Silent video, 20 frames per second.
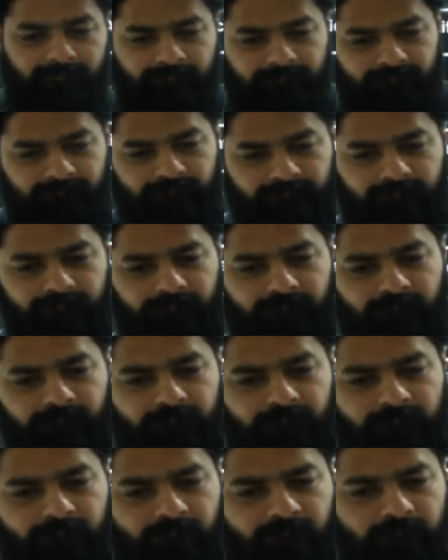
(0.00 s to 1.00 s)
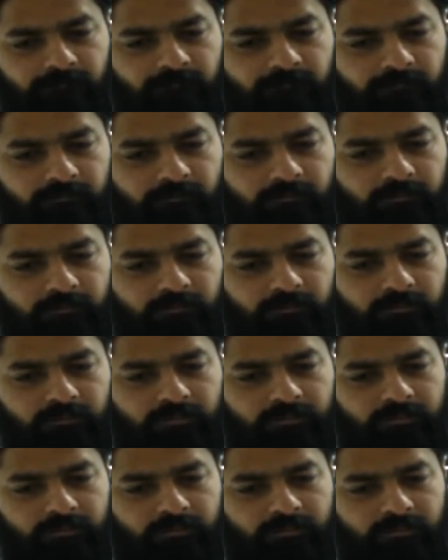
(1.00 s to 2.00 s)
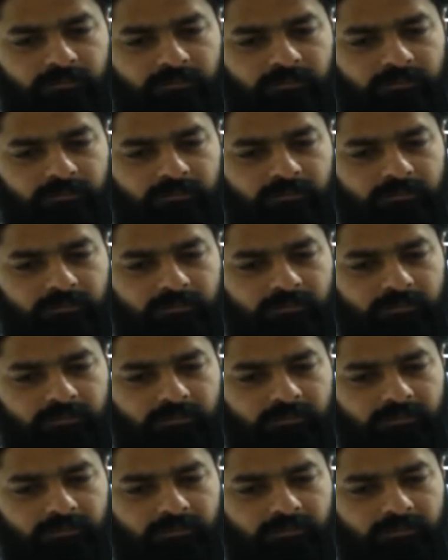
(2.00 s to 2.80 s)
No one is speaking in this clip.